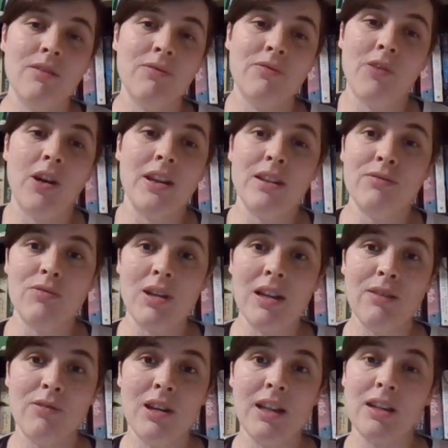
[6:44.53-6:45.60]
find it
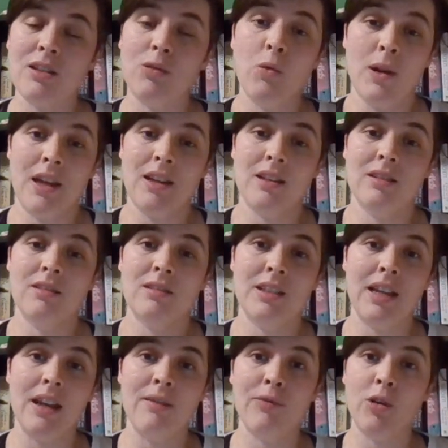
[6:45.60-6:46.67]
really, really quick to
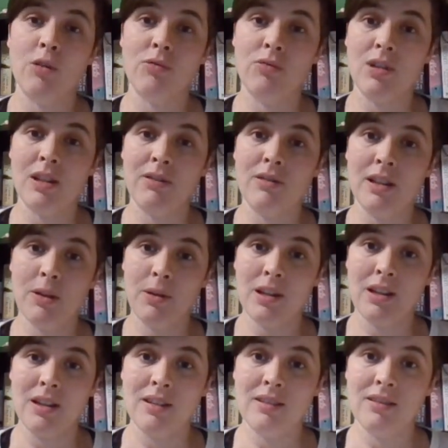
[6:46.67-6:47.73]
get involved really, really
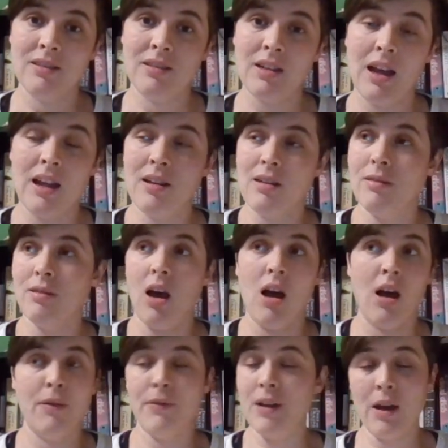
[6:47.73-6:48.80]
quickly. And
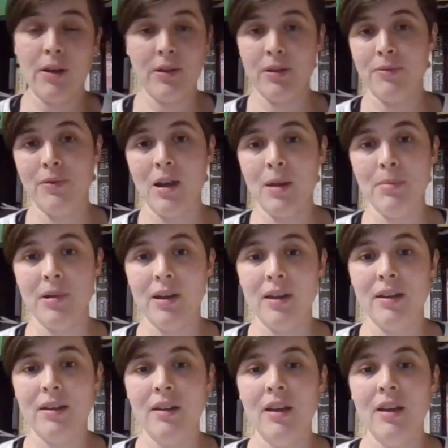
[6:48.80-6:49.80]
half an hour could fly by.